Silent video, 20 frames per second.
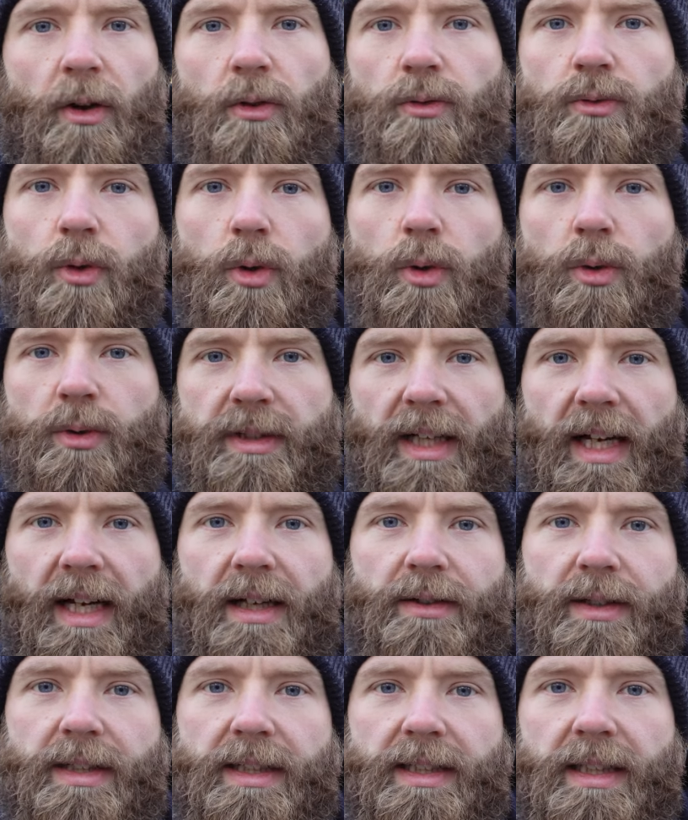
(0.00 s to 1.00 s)
raw
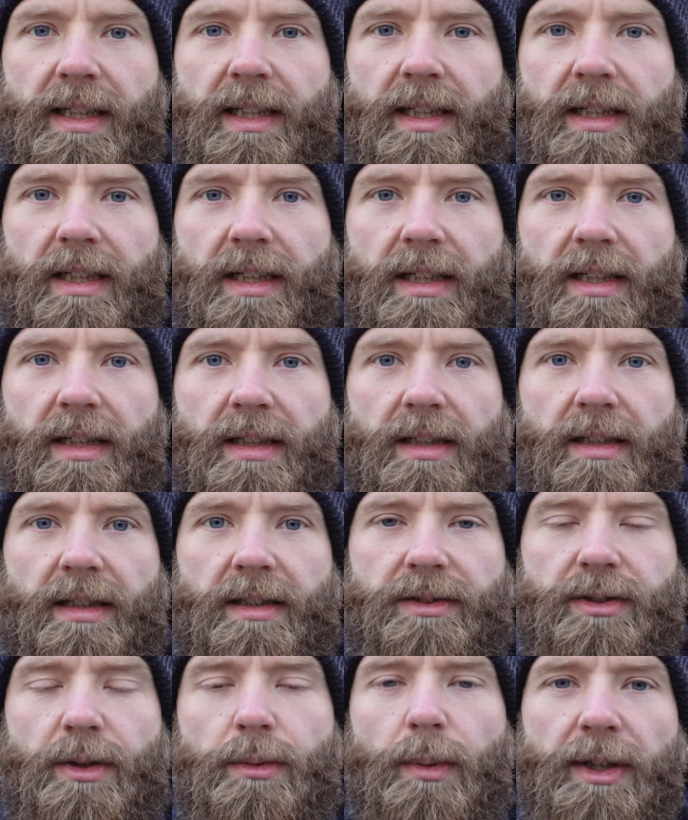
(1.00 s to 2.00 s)
dairy
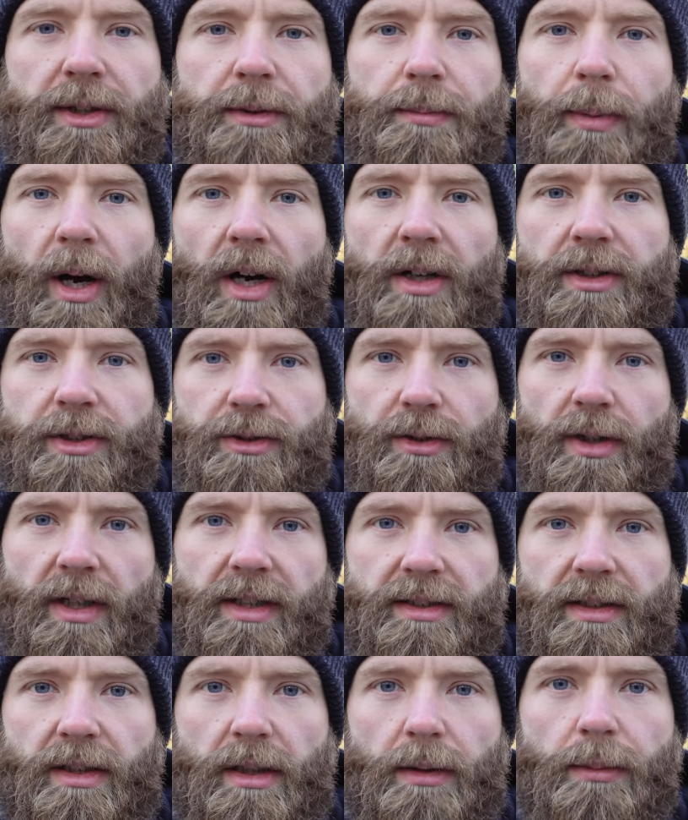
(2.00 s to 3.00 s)
so when you
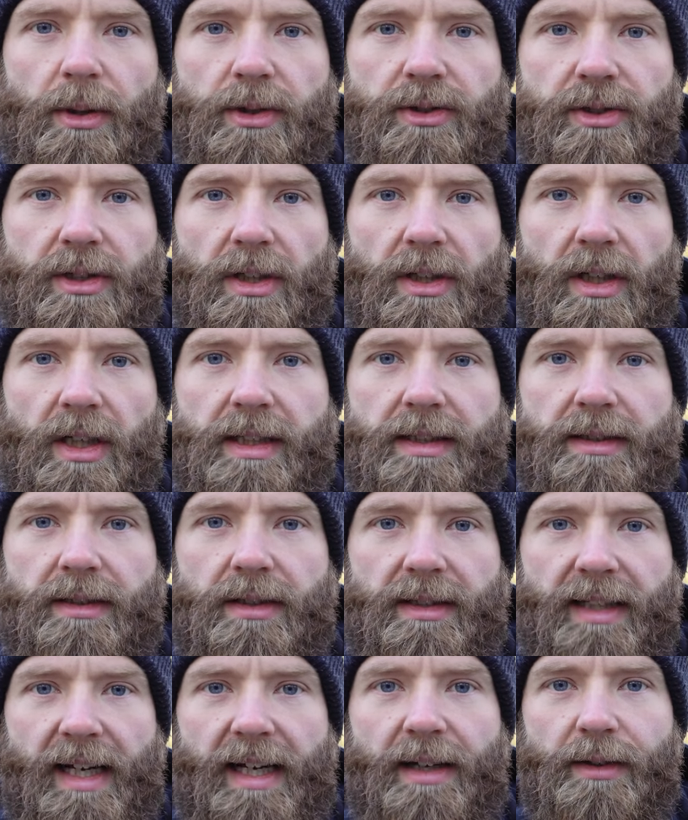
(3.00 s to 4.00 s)
pasteurize and
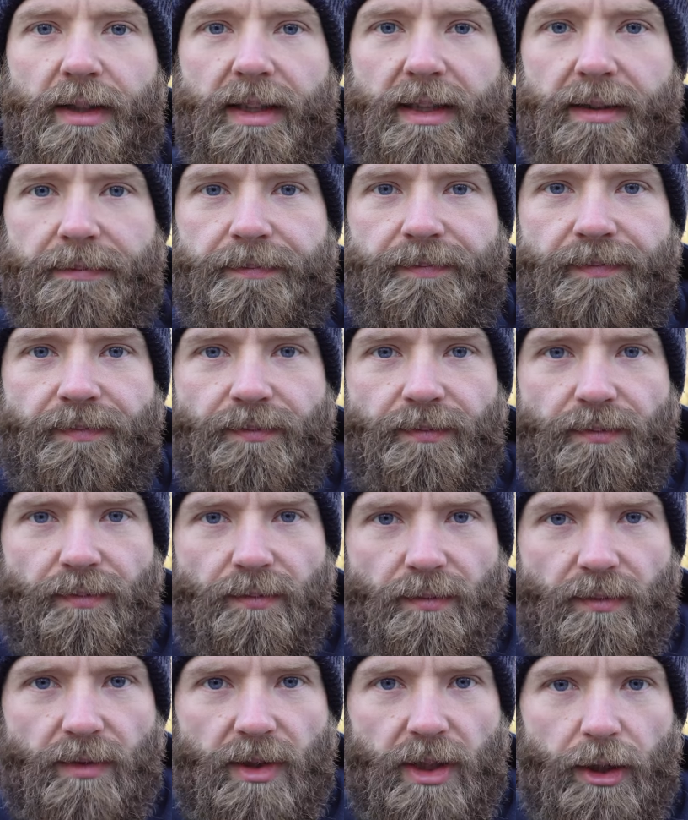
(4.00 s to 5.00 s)
homogenize dairy
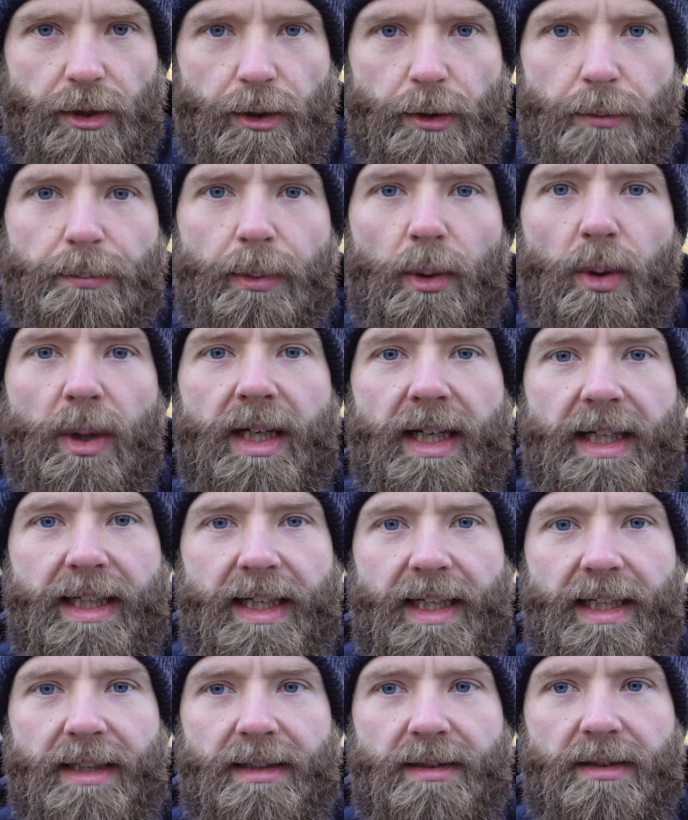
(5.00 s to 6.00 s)
you're boiling
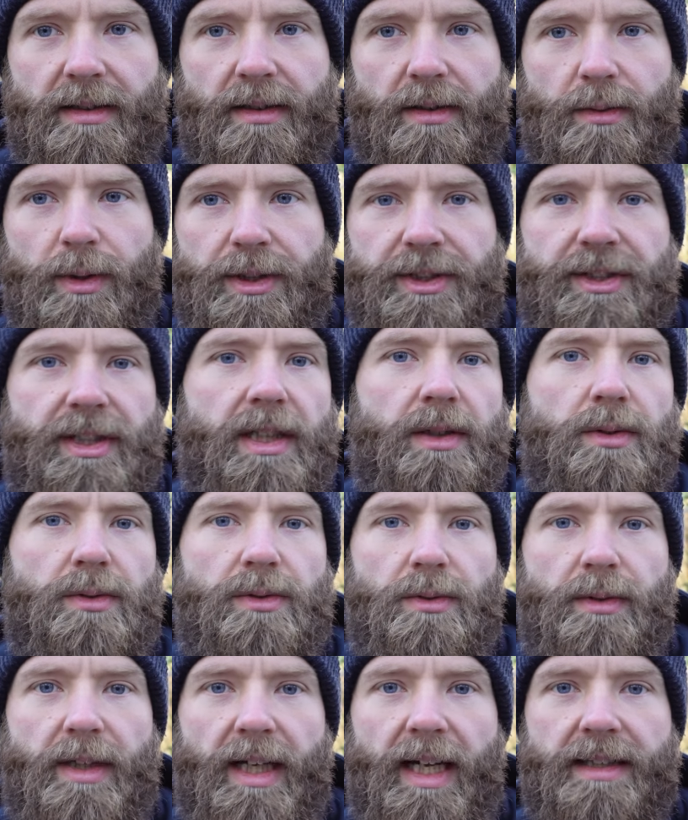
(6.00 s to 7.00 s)
it which kills
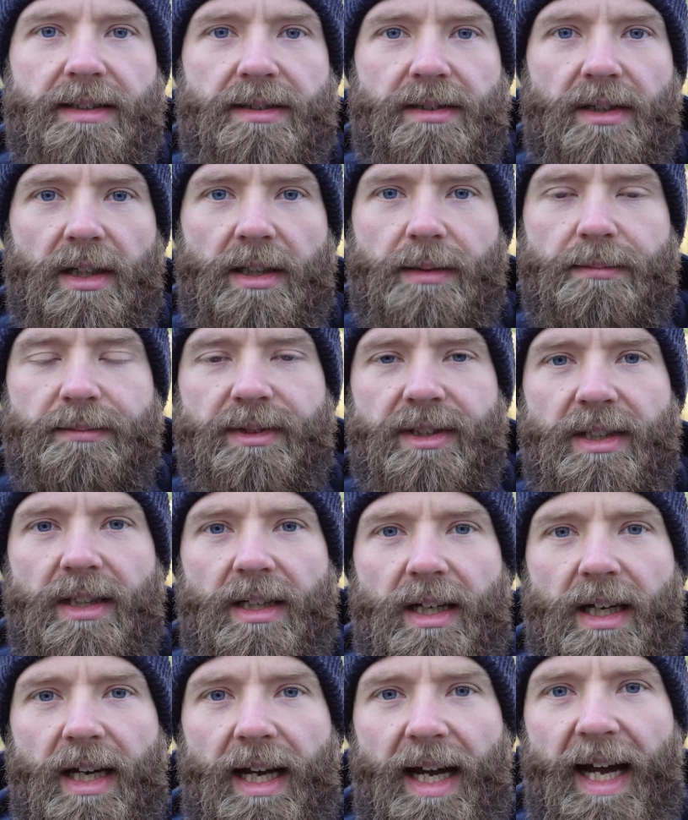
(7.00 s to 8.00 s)
all the enzymes
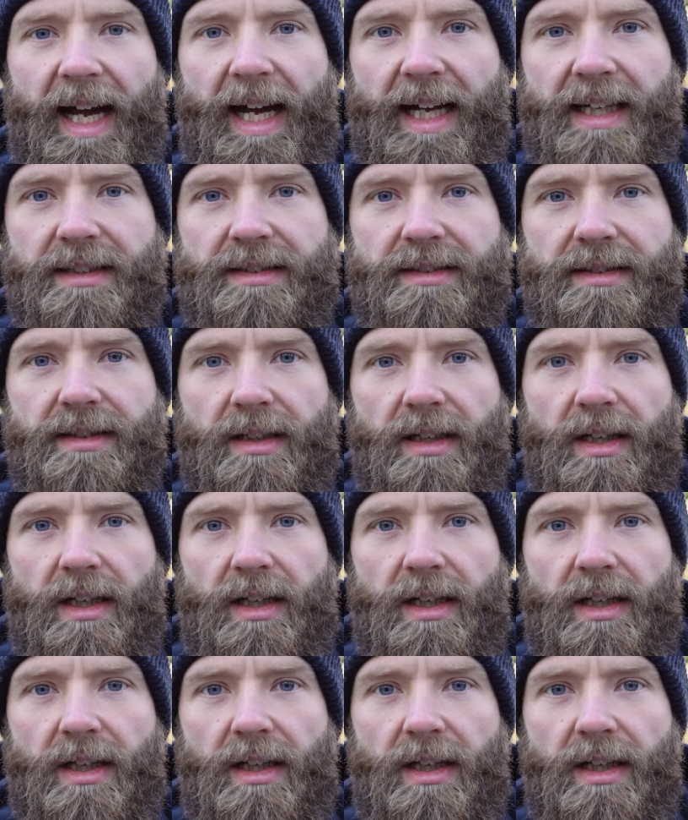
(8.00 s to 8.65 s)
and